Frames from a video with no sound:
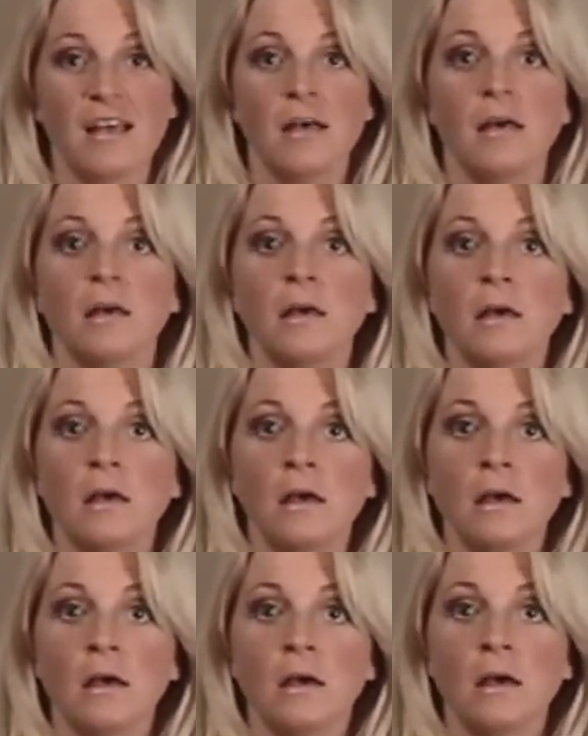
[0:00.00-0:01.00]

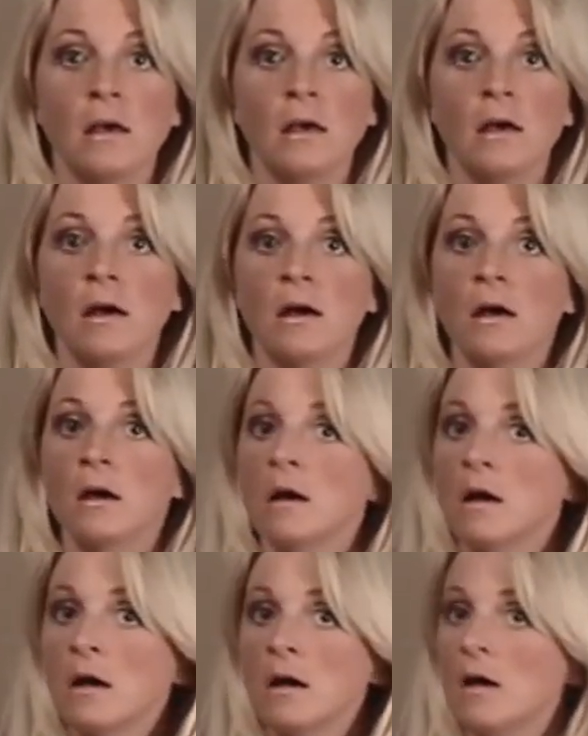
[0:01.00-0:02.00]

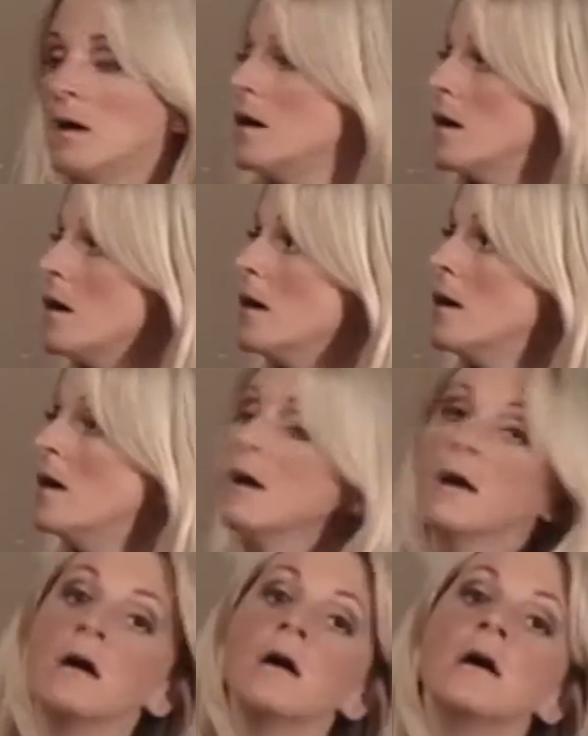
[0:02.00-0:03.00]

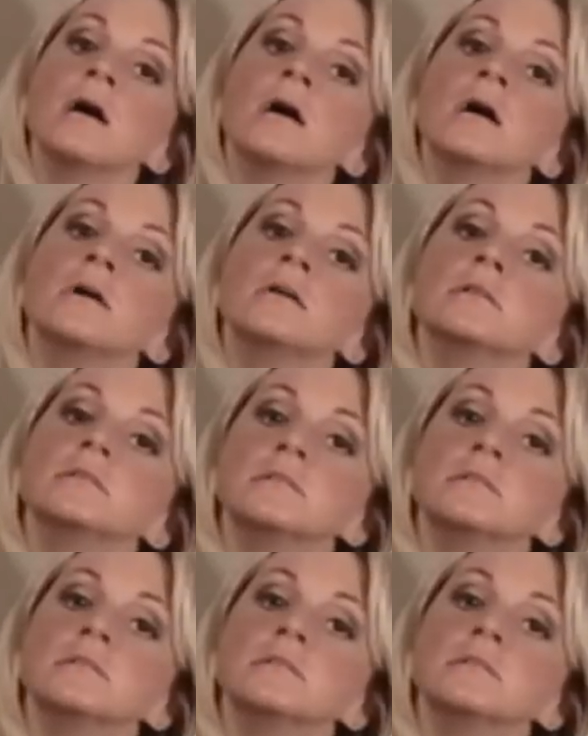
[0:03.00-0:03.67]
[no speech]